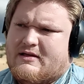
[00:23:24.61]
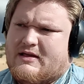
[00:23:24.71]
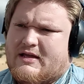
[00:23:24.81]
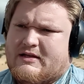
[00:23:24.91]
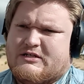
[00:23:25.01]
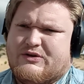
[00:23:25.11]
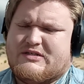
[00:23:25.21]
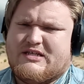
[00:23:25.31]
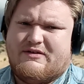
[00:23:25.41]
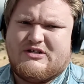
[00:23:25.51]
And so instead
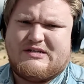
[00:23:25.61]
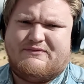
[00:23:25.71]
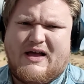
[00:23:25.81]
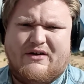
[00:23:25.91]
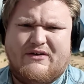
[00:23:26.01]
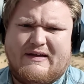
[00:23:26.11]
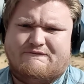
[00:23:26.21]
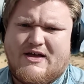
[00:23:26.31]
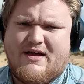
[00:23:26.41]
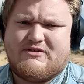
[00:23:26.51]
of just firing it
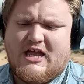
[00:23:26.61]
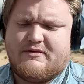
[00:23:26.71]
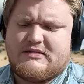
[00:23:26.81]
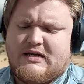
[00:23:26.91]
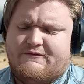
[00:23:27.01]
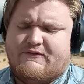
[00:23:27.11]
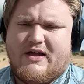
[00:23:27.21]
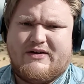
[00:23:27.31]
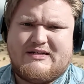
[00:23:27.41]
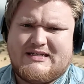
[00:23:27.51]
five times, I need to fire it
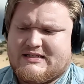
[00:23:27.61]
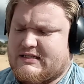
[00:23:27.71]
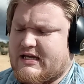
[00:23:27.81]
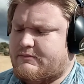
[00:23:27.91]
six times.